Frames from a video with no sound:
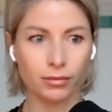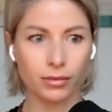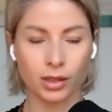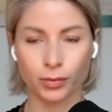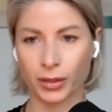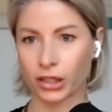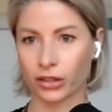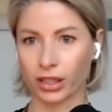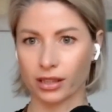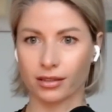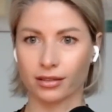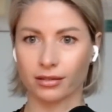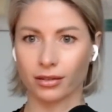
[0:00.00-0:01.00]

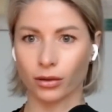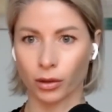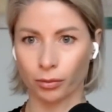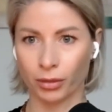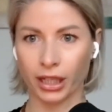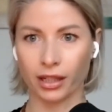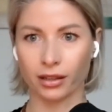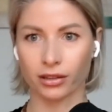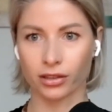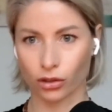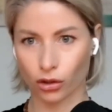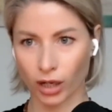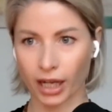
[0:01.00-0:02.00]
spirits or
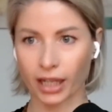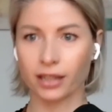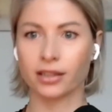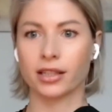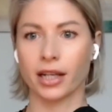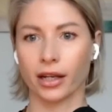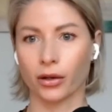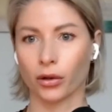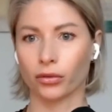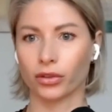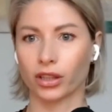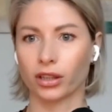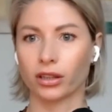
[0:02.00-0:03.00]
beings trying to take
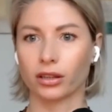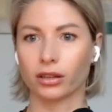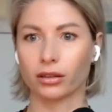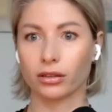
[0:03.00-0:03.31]
over,